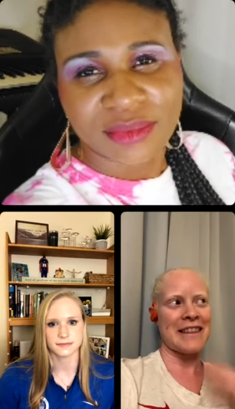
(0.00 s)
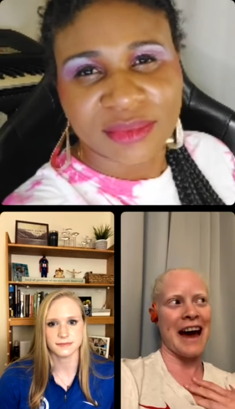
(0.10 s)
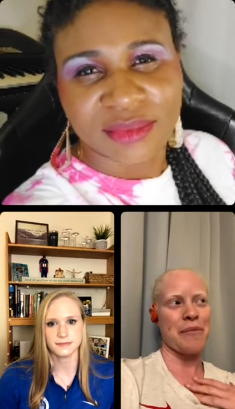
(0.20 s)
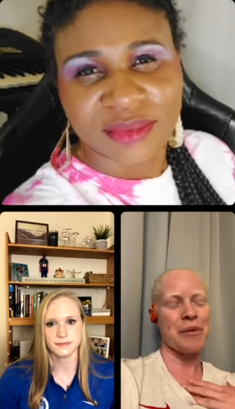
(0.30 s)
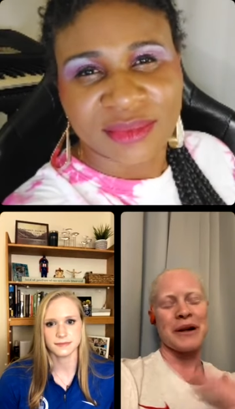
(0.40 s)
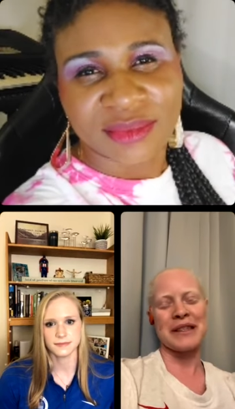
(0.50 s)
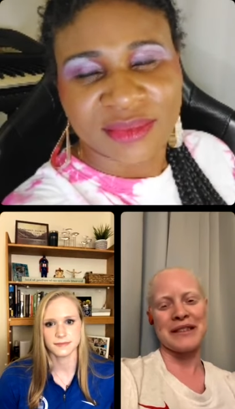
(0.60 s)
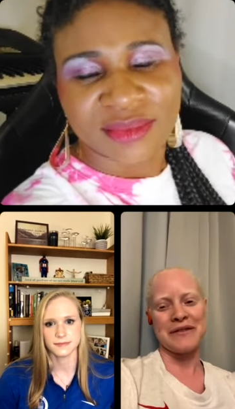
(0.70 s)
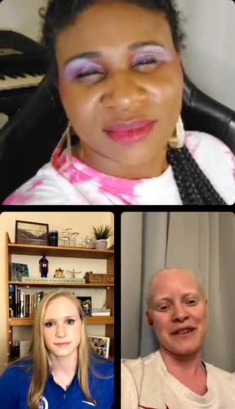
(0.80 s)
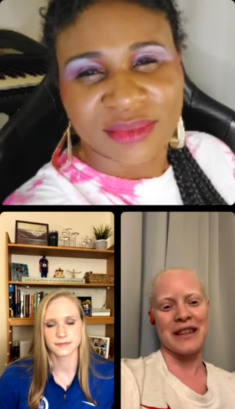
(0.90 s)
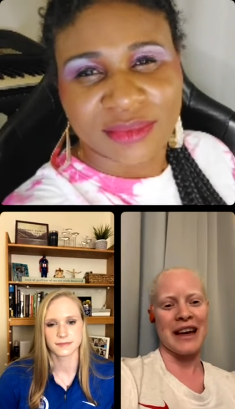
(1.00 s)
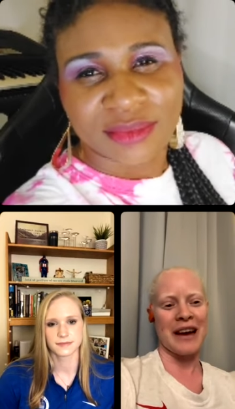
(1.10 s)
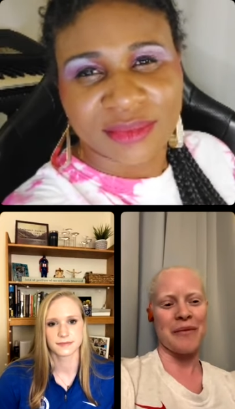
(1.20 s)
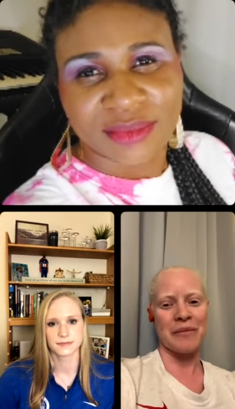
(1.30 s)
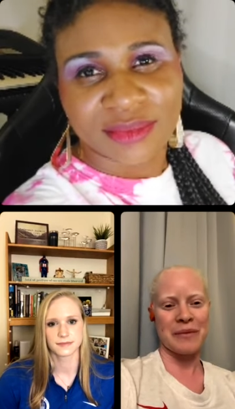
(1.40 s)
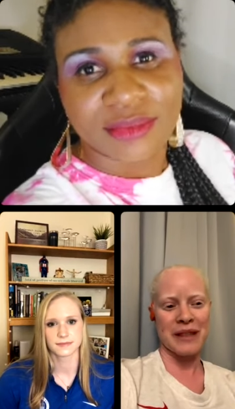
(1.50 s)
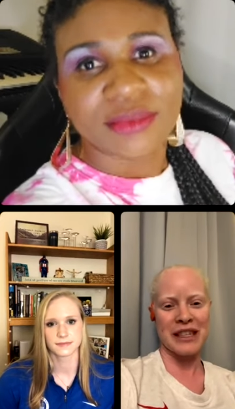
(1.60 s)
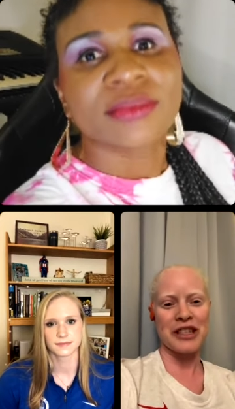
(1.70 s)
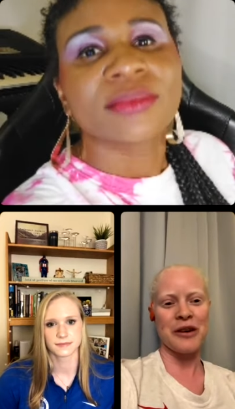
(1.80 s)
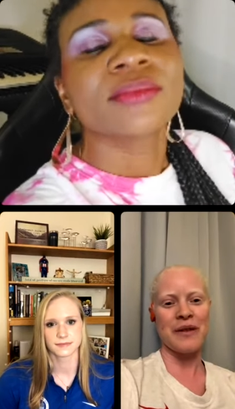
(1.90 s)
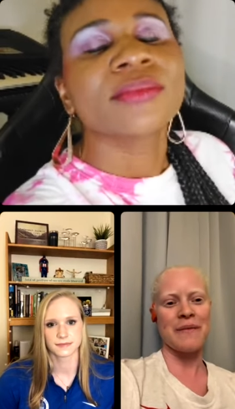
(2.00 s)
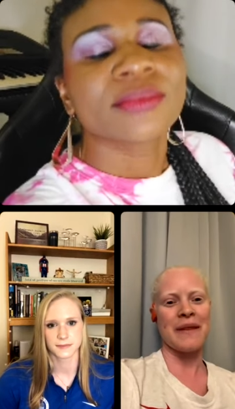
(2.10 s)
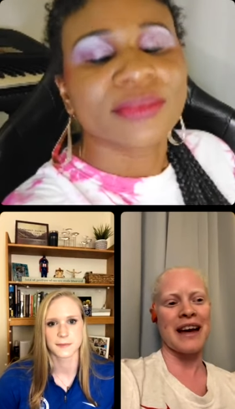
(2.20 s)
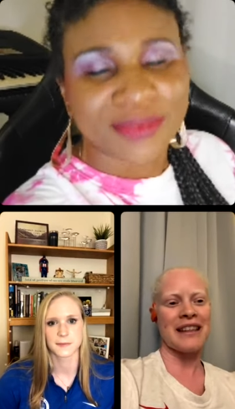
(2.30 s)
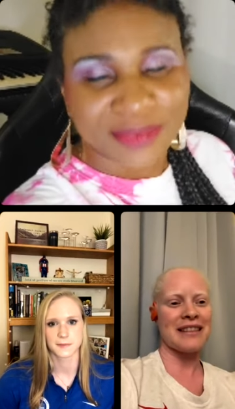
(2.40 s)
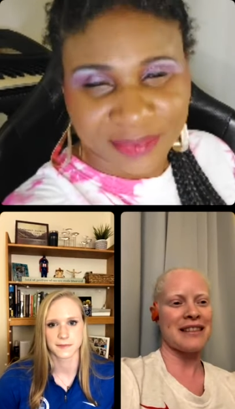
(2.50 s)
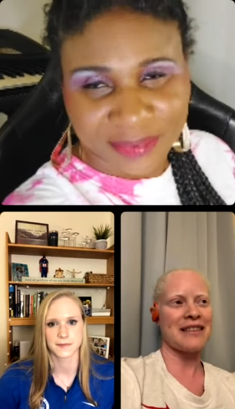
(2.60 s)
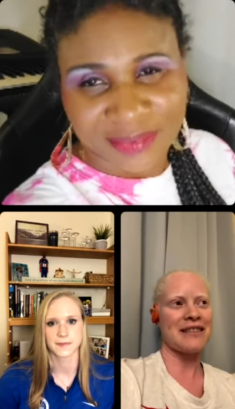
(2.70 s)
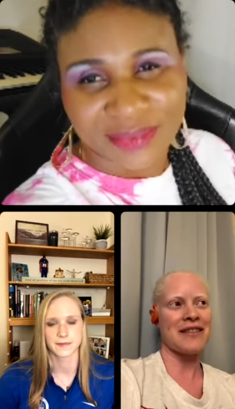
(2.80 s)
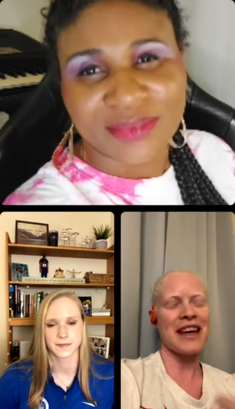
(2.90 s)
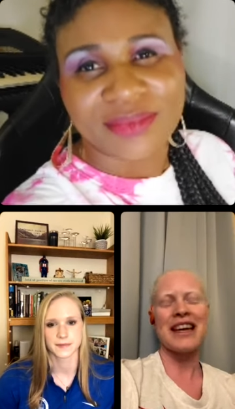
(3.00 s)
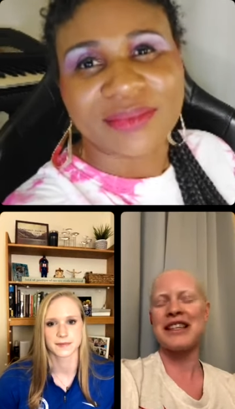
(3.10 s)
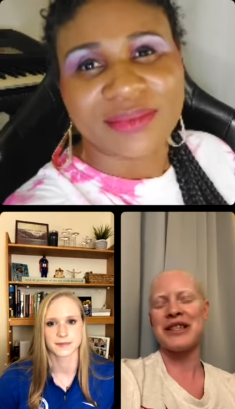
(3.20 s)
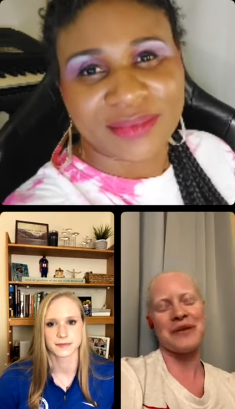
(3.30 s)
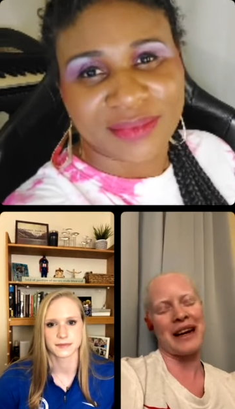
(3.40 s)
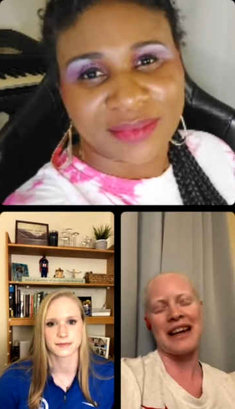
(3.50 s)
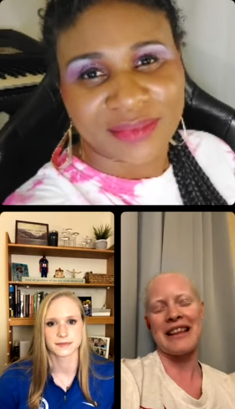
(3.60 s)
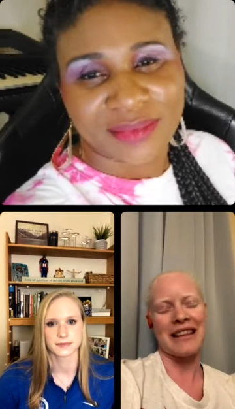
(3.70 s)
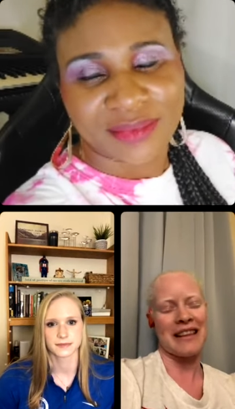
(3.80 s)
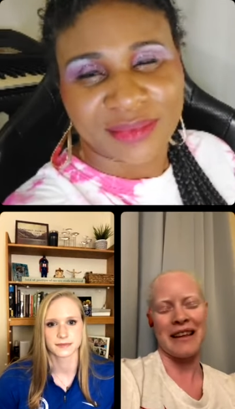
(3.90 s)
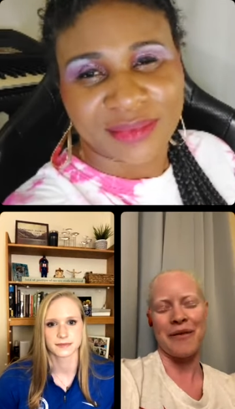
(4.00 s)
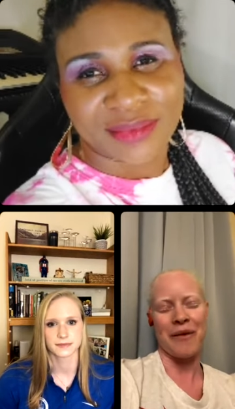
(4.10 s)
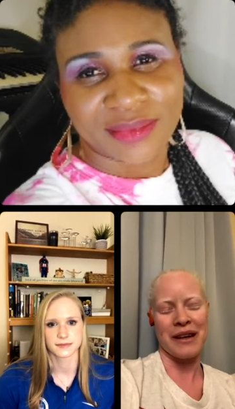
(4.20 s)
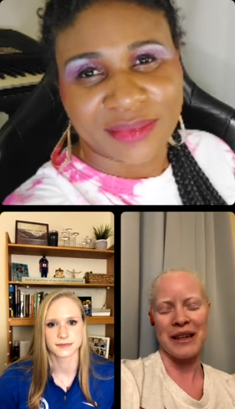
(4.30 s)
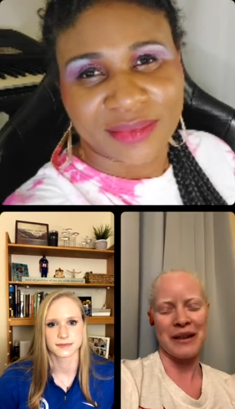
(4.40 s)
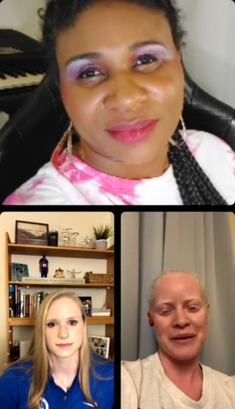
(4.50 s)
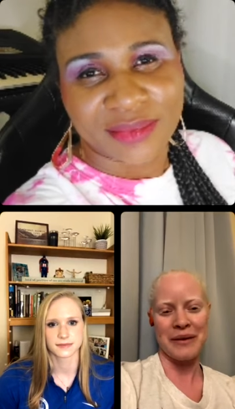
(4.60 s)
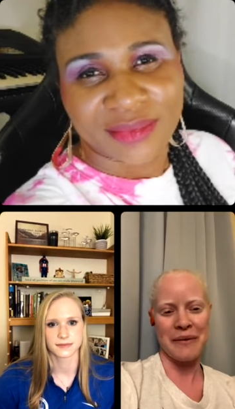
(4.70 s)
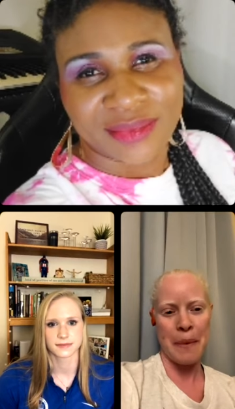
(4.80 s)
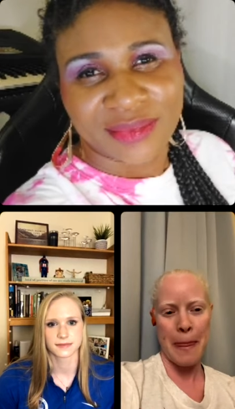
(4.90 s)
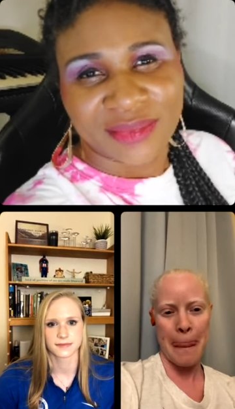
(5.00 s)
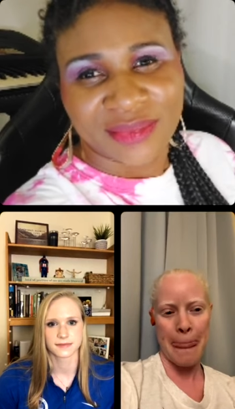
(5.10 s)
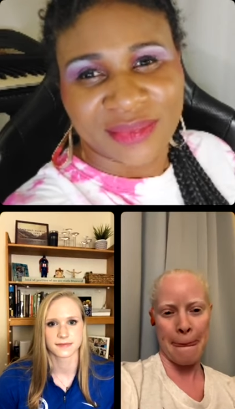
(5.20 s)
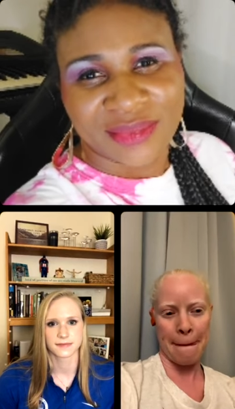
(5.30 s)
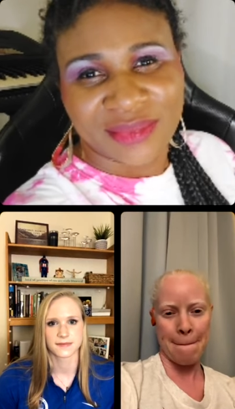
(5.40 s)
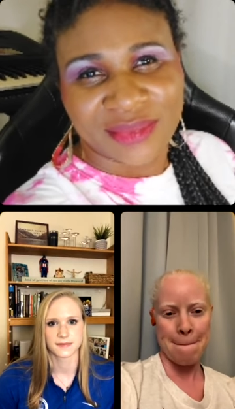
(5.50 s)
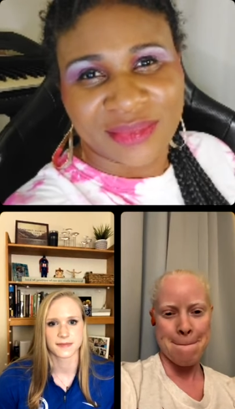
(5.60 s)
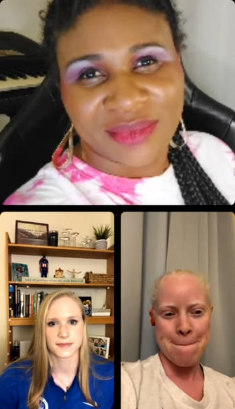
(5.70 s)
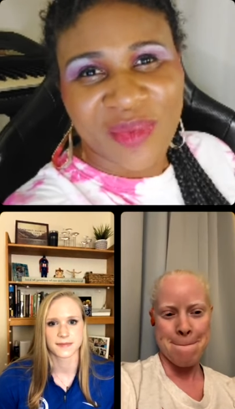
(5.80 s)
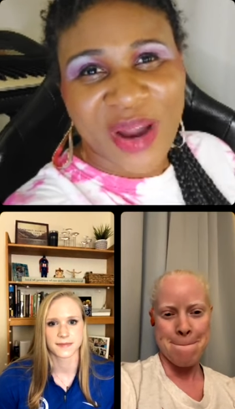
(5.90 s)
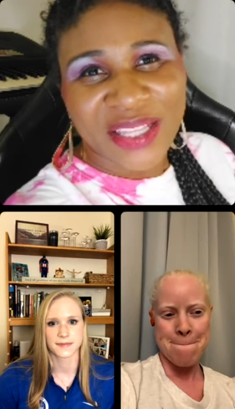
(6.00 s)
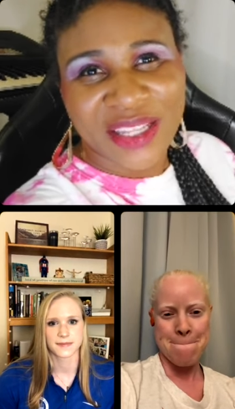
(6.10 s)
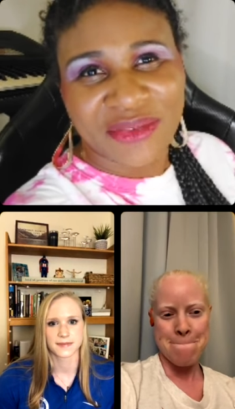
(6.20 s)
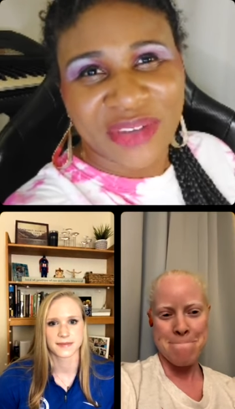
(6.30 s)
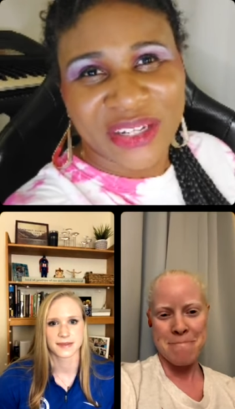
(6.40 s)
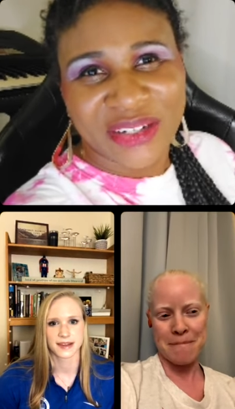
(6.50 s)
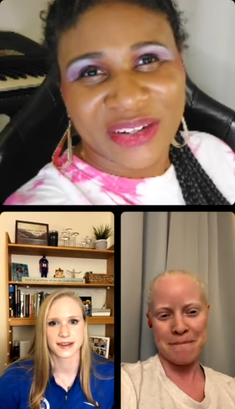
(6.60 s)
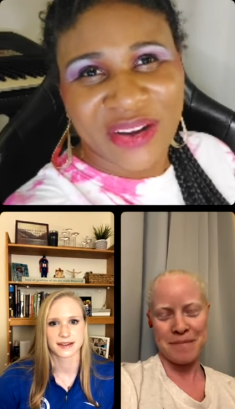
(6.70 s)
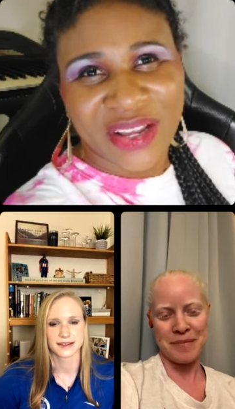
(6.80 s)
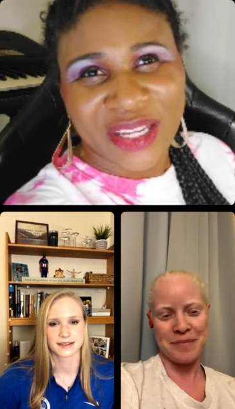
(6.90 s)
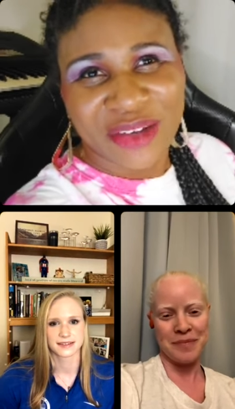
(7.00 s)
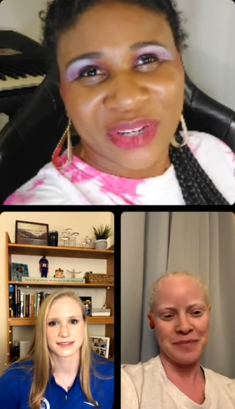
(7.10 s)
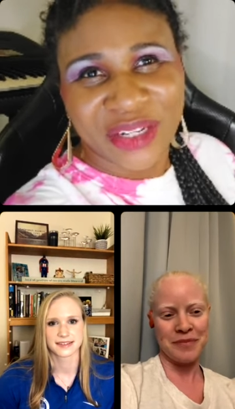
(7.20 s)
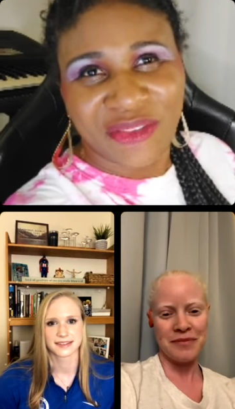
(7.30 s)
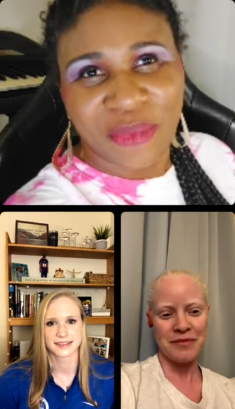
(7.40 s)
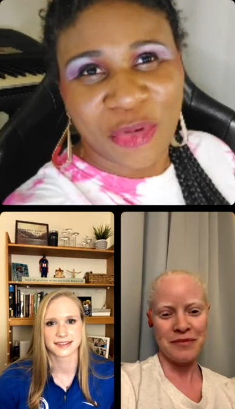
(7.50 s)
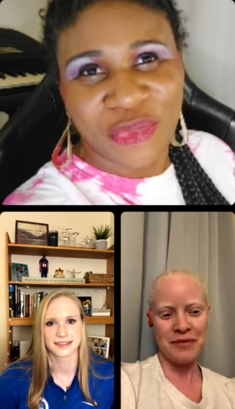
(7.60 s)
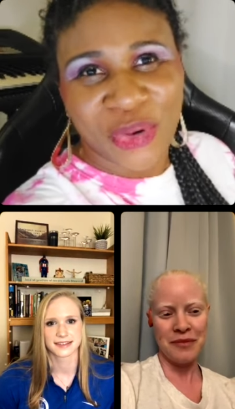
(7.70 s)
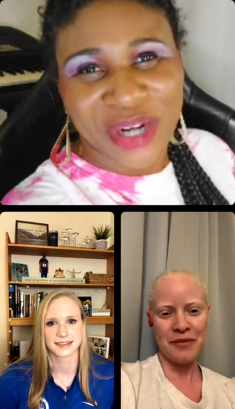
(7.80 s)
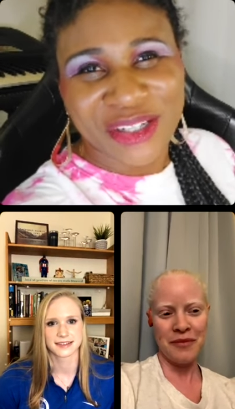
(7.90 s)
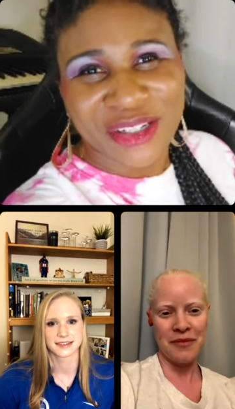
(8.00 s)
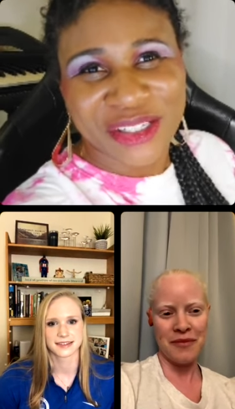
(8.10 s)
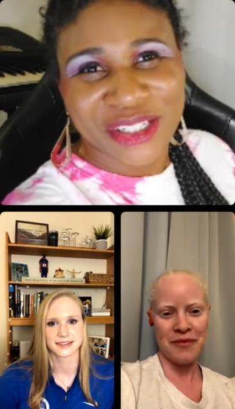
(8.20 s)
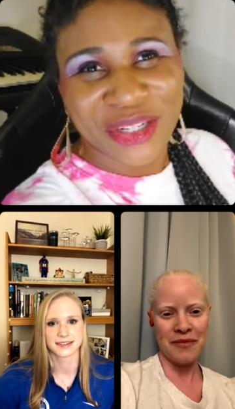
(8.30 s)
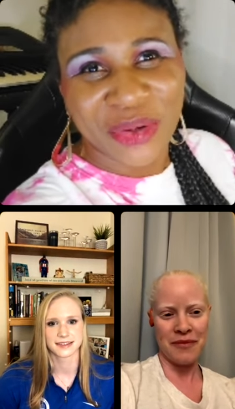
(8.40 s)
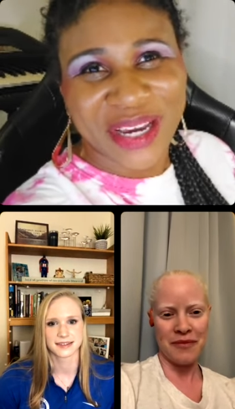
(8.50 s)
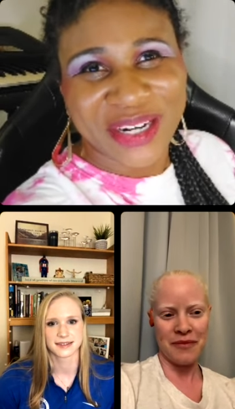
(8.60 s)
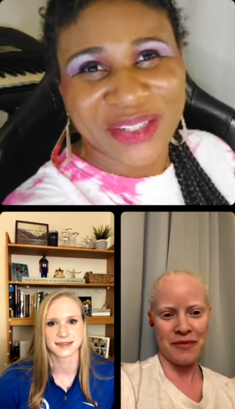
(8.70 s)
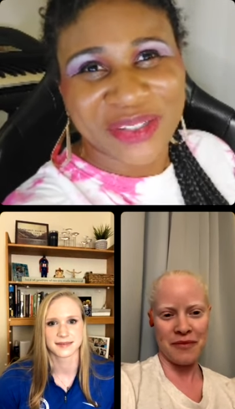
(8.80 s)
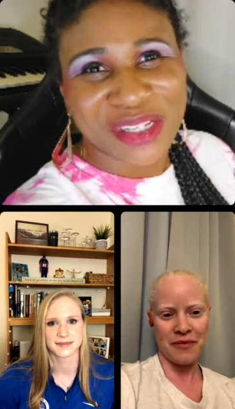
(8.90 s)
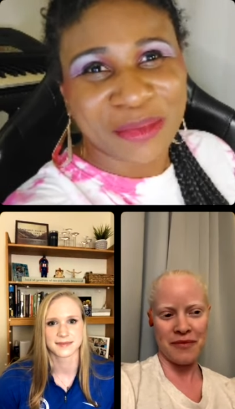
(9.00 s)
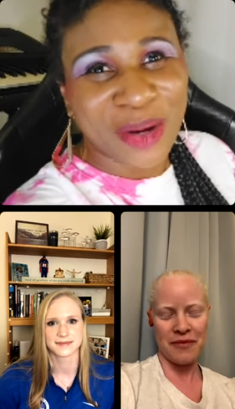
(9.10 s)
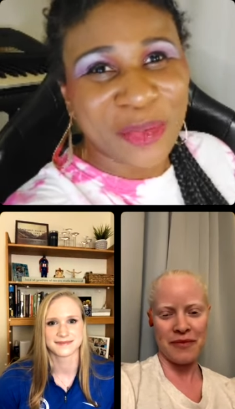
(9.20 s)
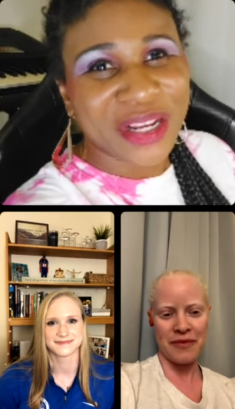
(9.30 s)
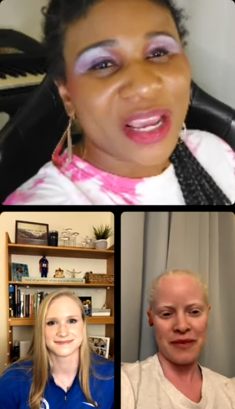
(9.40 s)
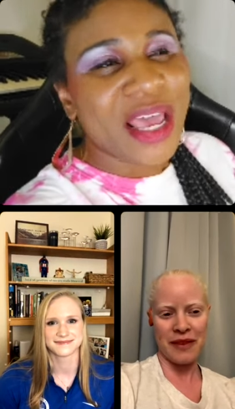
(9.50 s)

Speaker 1: that person for them and show them that they can do anything that they want to do
Speaker 2: i love it i love it before i toss it to you hannah there's something i want to